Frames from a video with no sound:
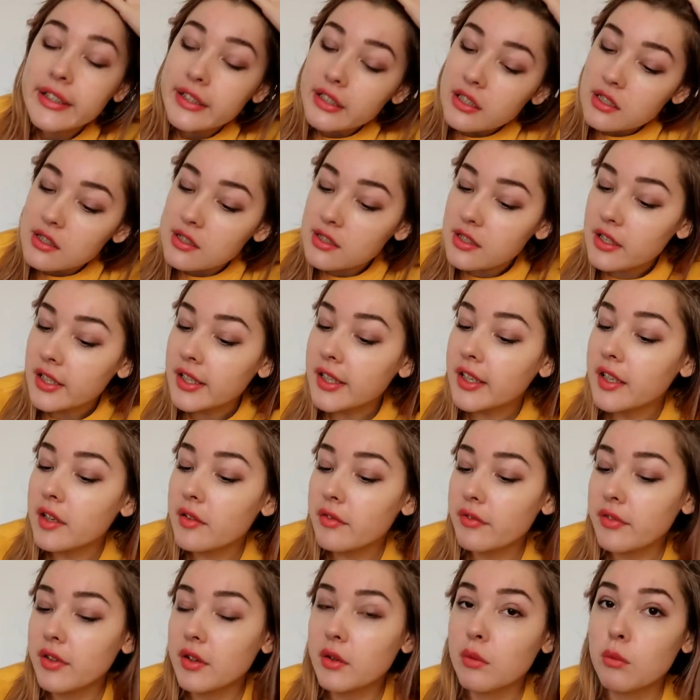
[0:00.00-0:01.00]
see
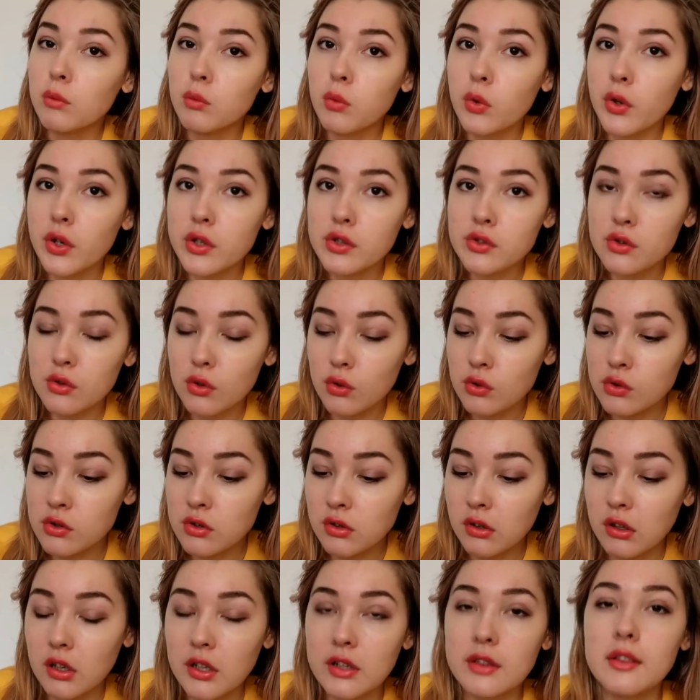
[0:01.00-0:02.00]
if it works also
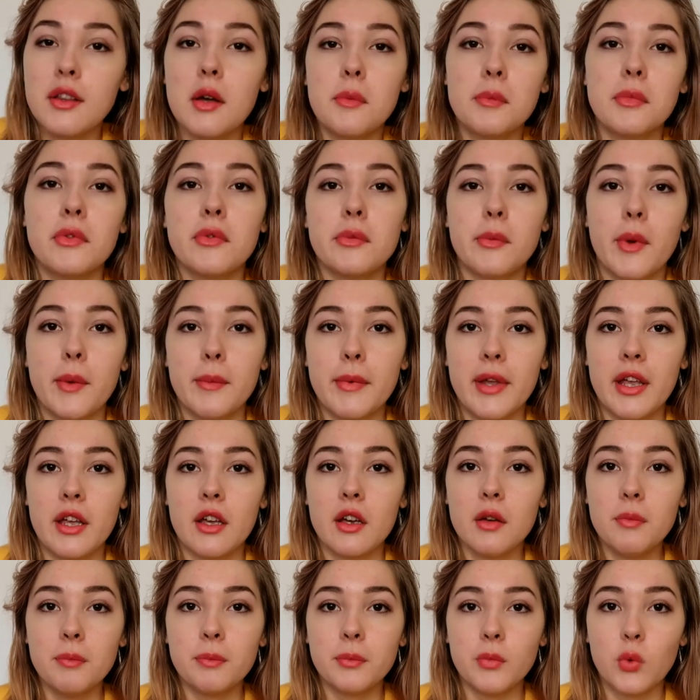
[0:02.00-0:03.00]
on top of my
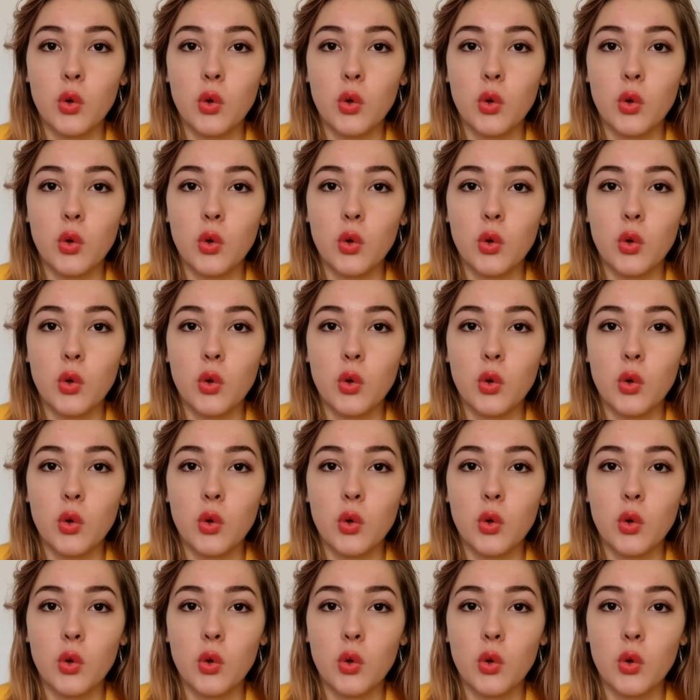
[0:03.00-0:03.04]
makeup,